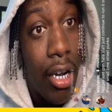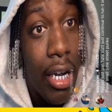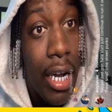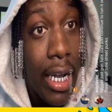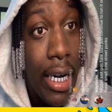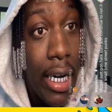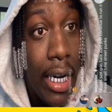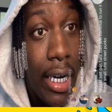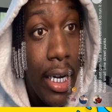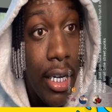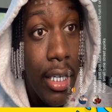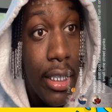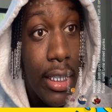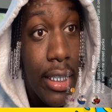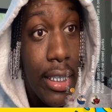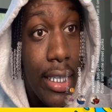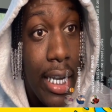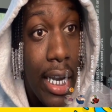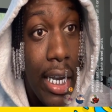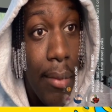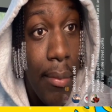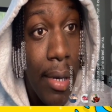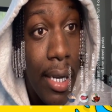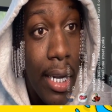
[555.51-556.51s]
I didn't I
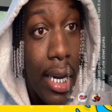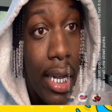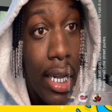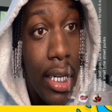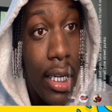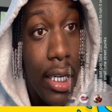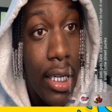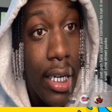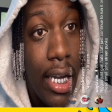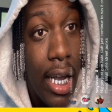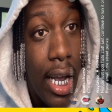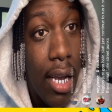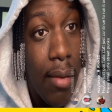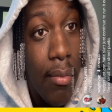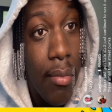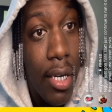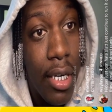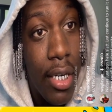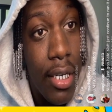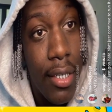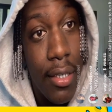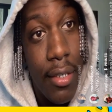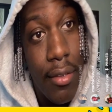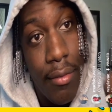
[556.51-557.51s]
say, man, I love y'all,
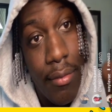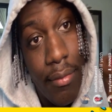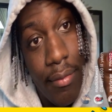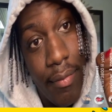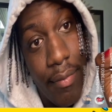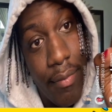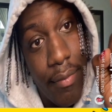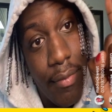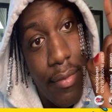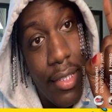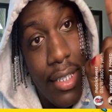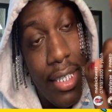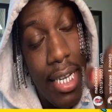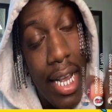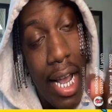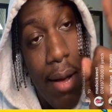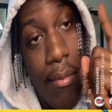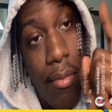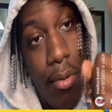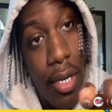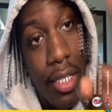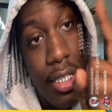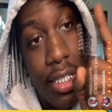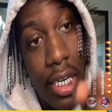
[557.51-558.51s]
man. Y'all
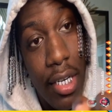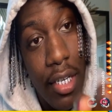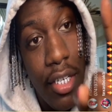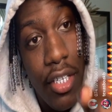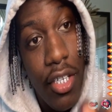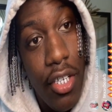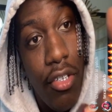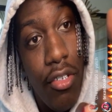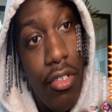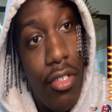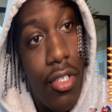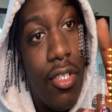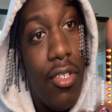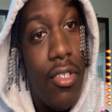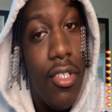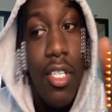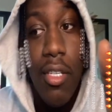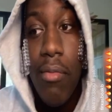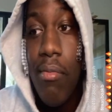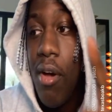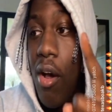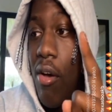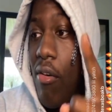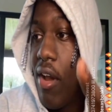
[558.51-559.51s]
boys coming to YouTube.
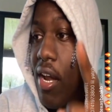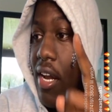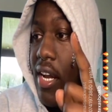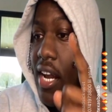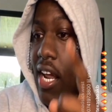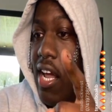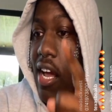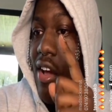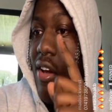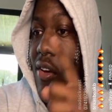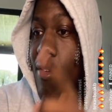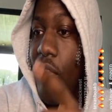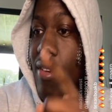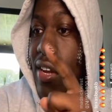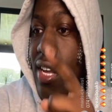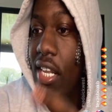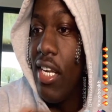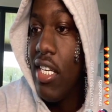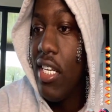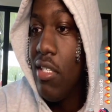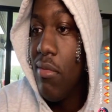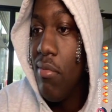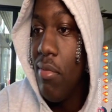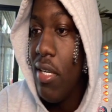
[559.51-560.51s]
Little boat right now. We
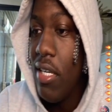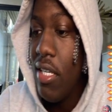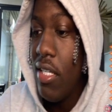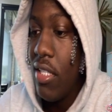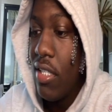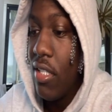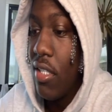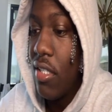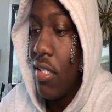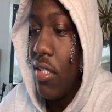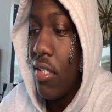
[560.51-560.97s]
in this bitch.